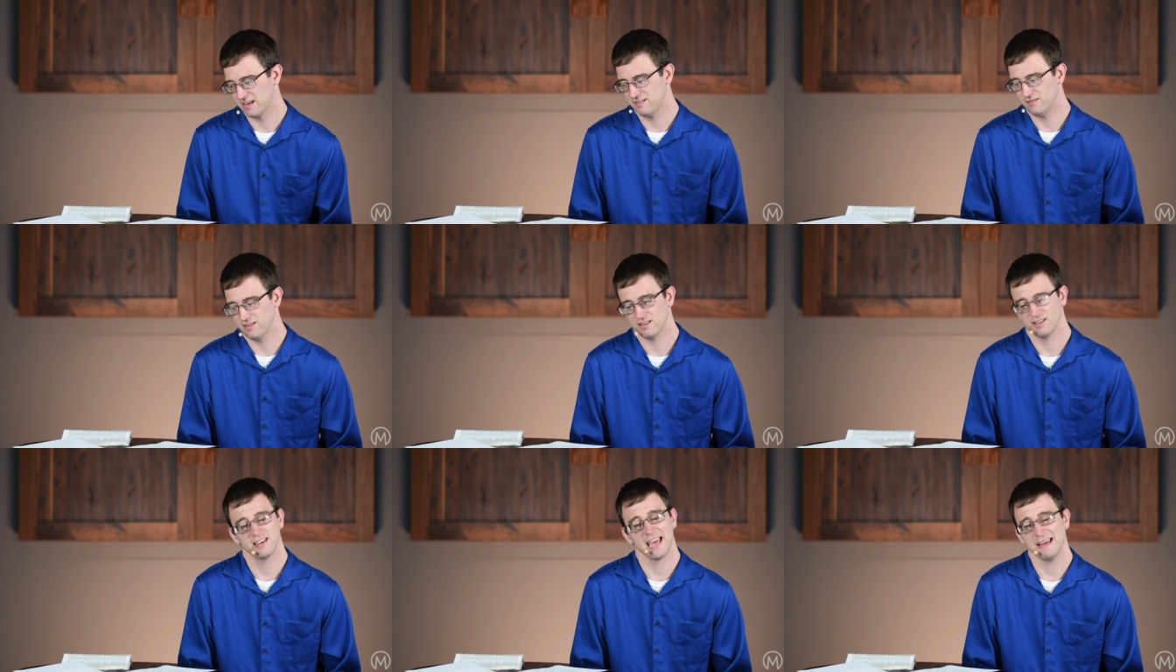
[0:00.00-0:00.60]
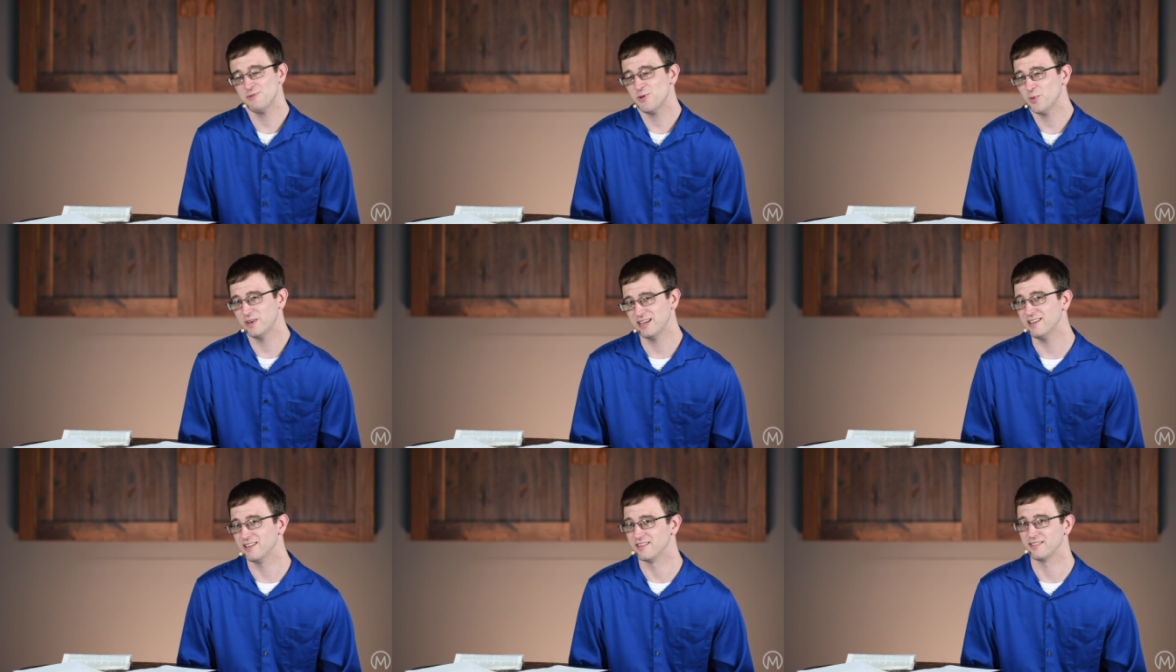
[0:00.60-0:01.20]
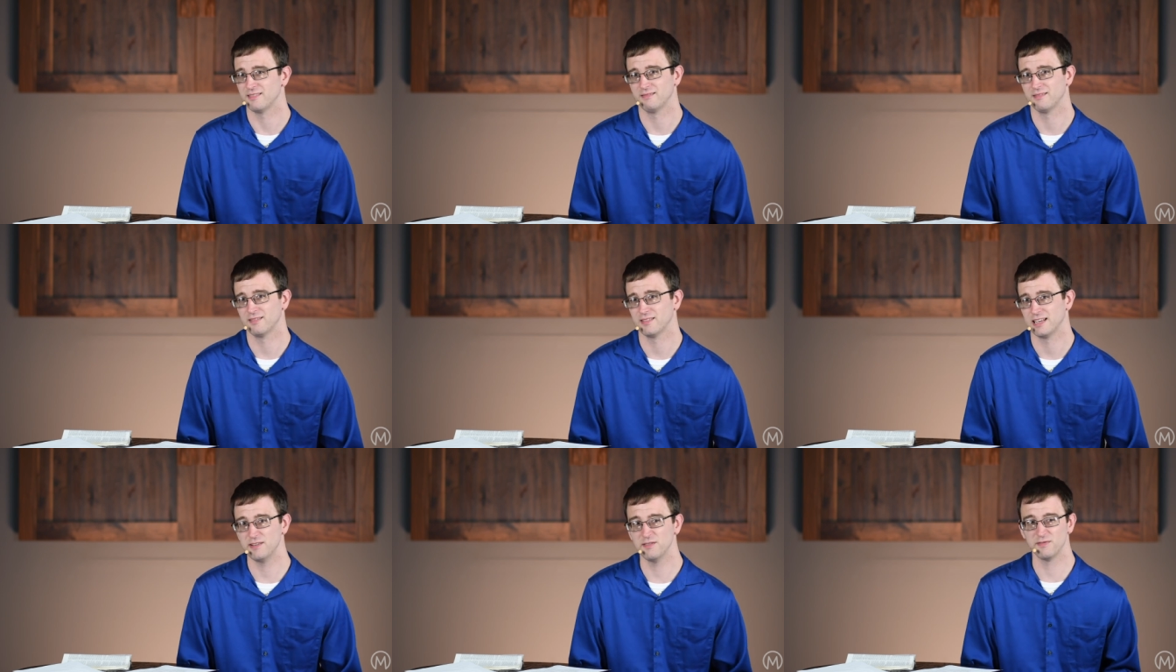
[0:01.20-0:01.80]
it came to an end.
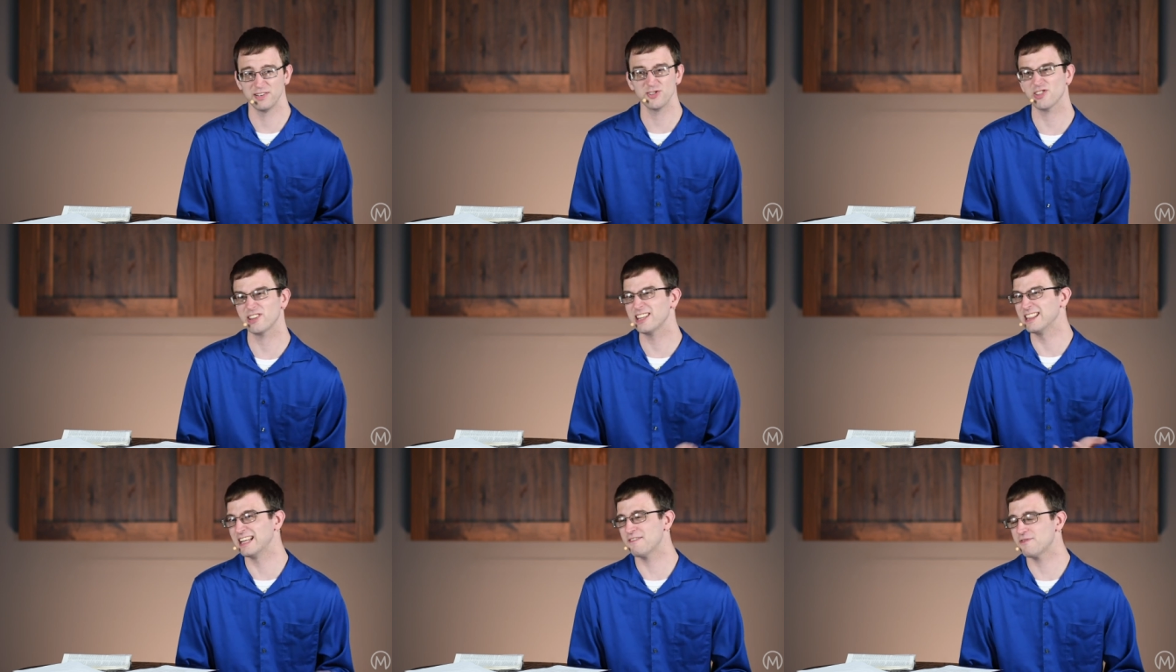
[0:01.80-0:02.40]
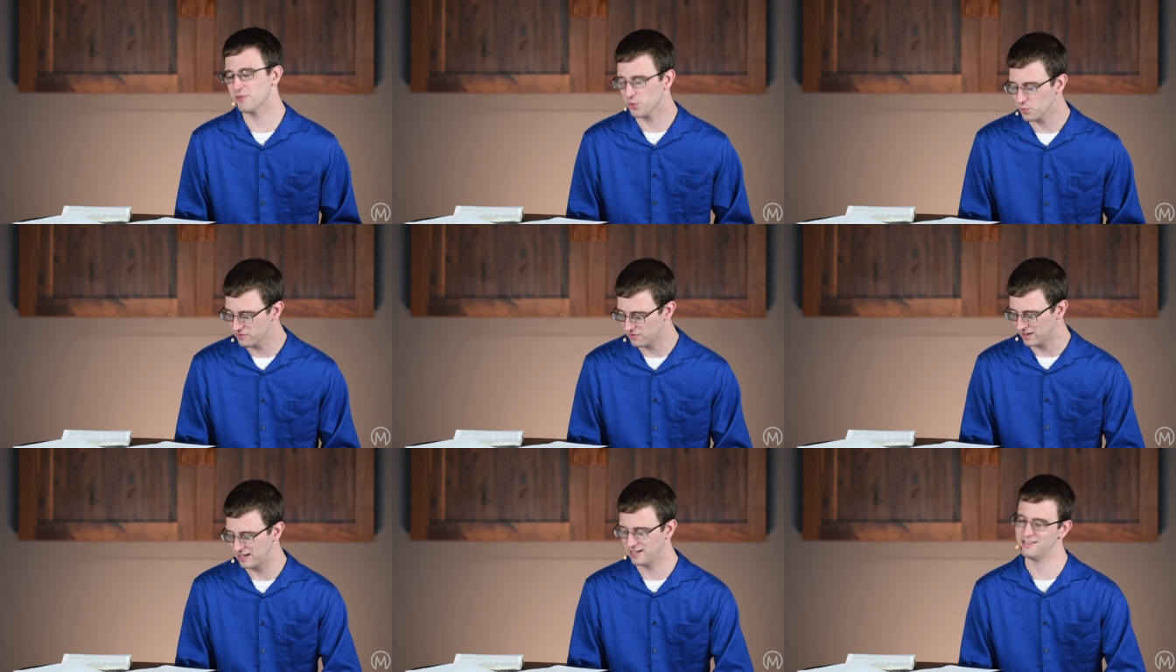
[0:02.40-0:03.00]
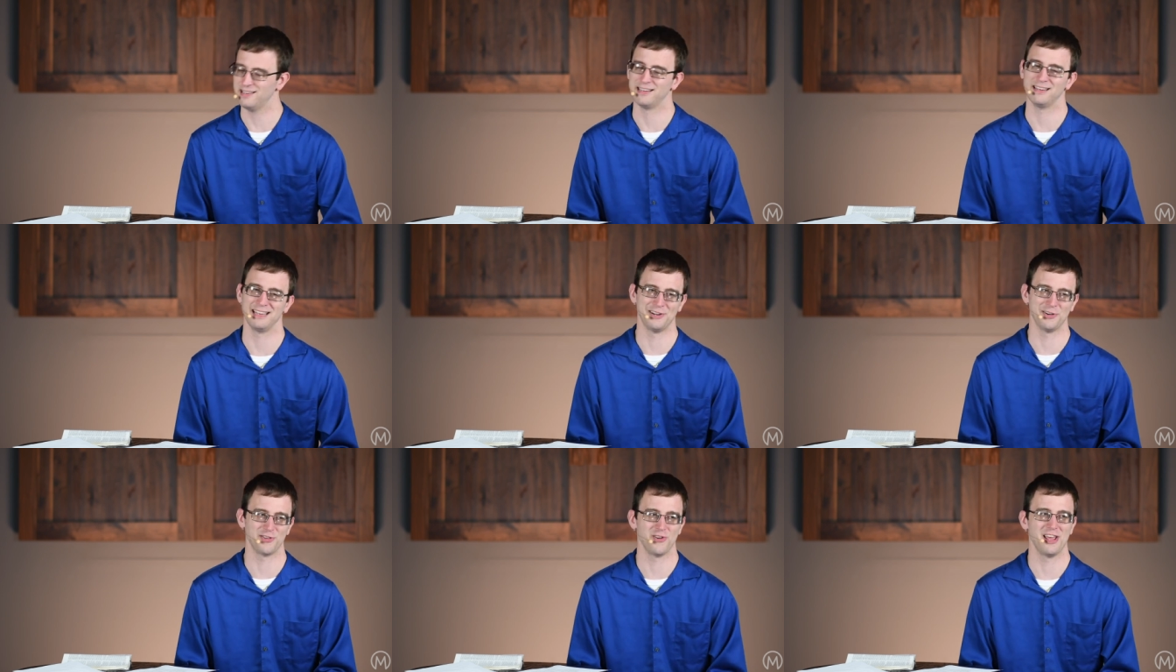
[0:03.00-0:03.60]
He eventually left the ravine
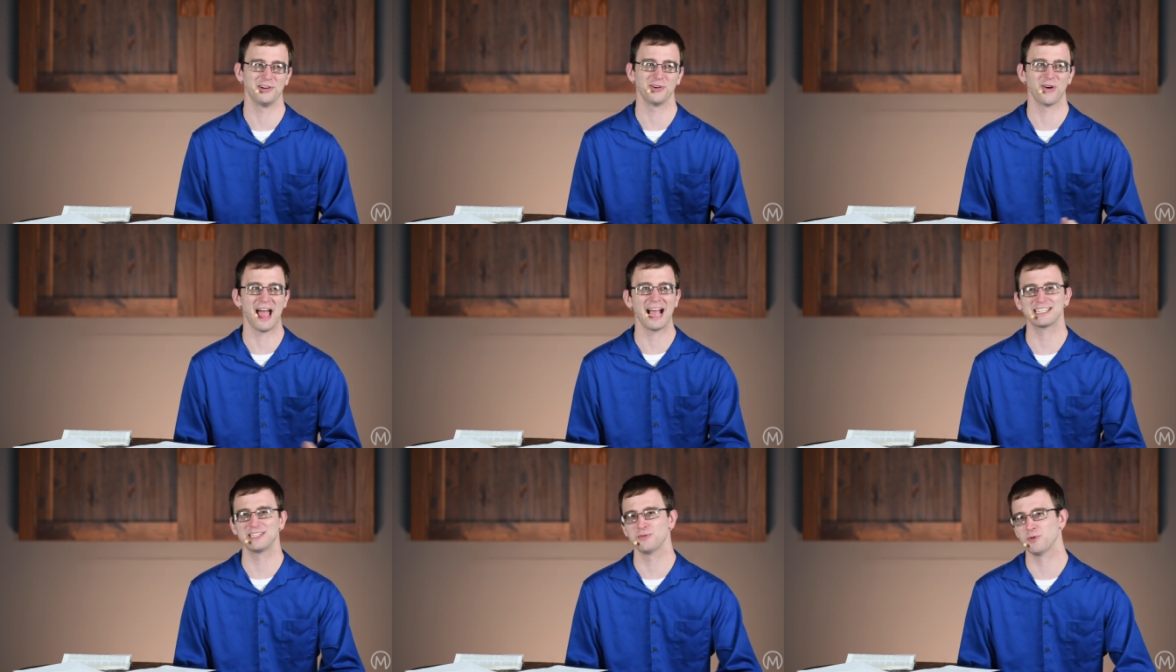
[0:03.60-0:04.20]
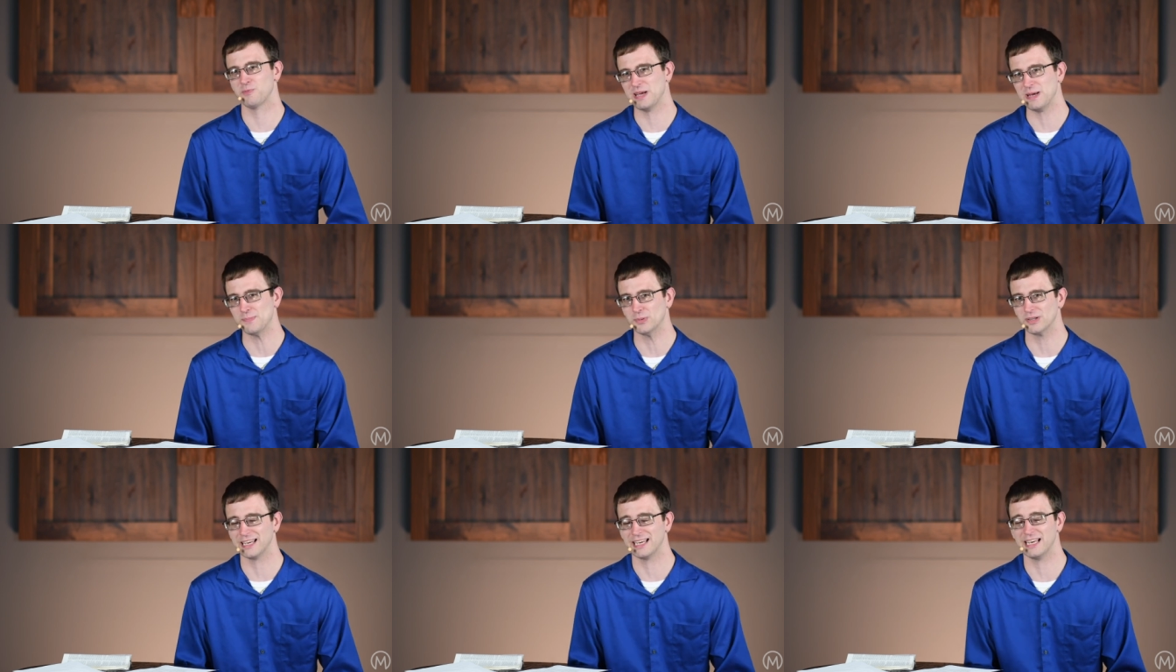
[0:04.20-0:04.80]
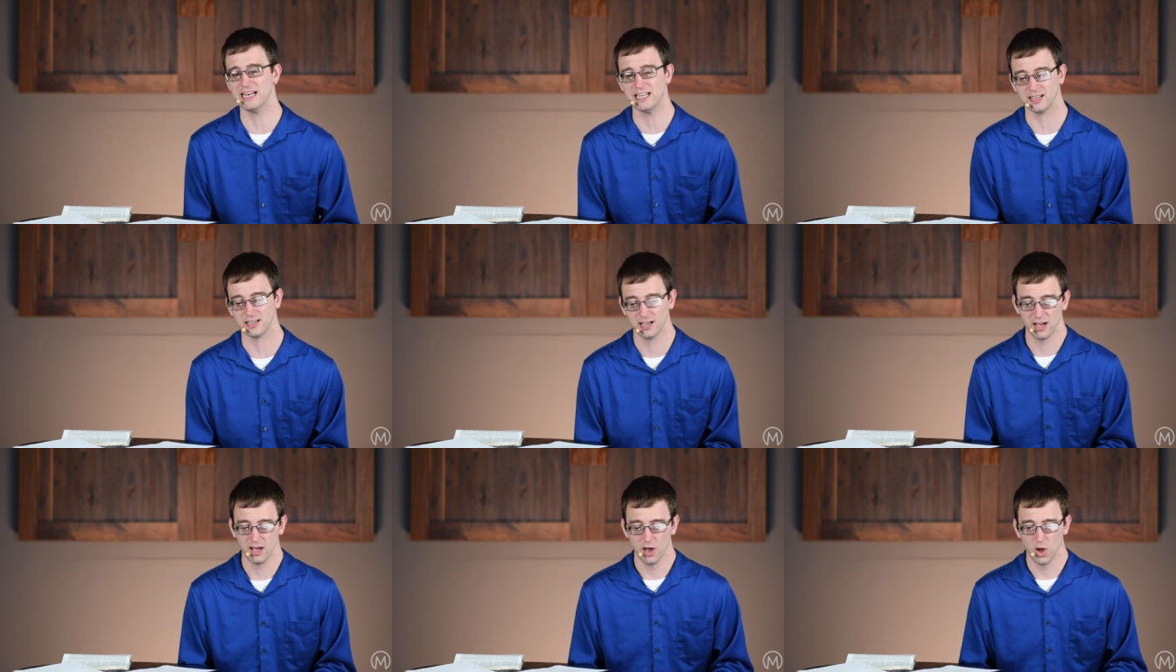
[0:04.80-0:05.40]
and, and interacted with people again and